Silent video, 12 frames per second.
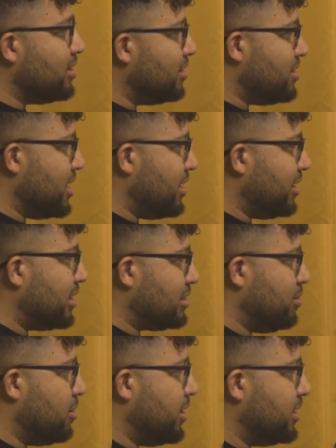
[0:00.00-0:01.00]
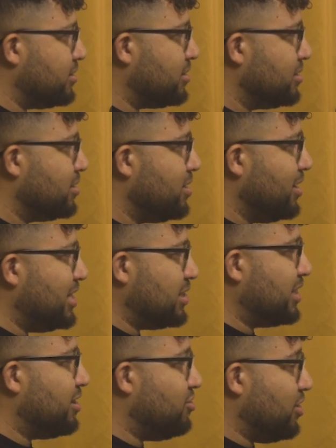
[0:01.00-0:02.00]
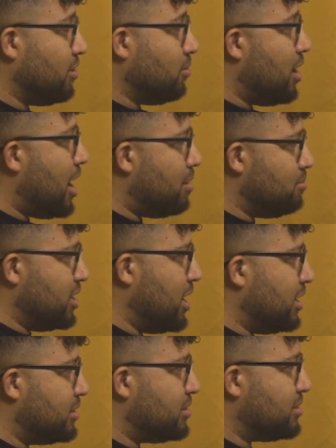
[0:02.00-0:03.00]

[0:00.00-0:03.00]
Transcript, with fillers: in the dining experience? is like the general ambiance.